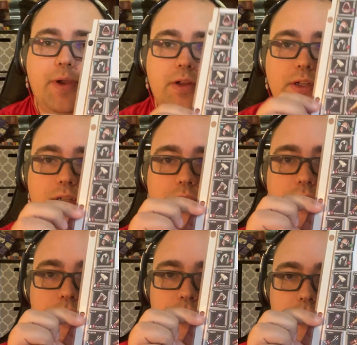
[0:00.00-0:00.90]
them out into
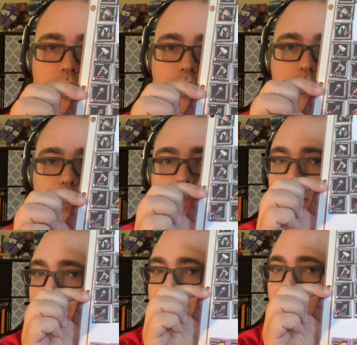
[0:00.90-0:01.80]
little cubes
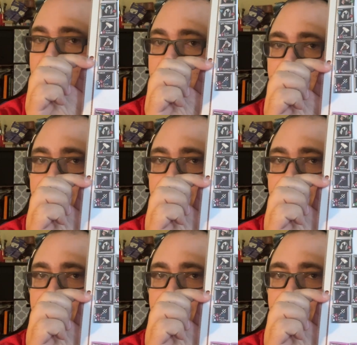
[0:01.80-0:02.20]
of equipment.